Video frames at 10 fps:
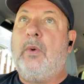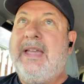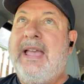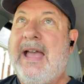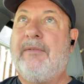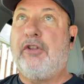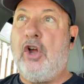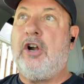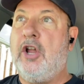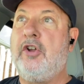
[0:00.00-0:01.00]

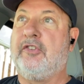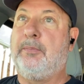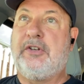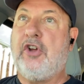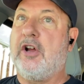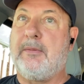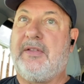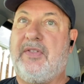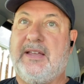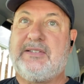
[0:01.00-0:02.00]
Laura Logan's been talking
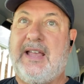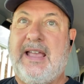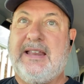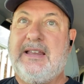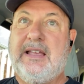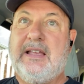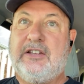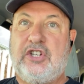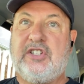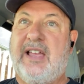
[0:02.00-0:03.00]
about this, and
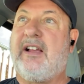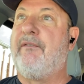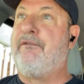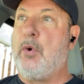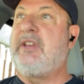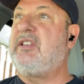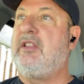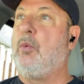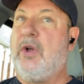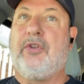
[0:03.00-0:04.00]
she's like a voice
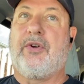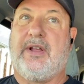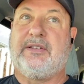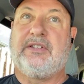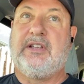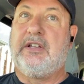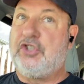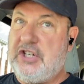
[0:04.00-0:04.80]
in the wilderness.